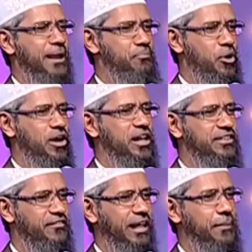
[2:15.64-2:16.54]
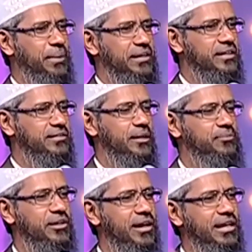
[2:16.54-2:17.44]
that Mughals have tempered the
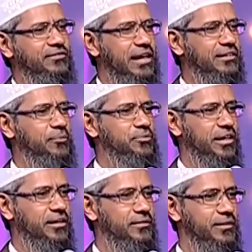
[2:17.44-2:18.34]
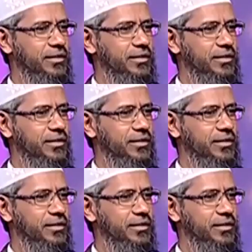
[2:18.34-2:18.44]
scripture, now leave that scripture.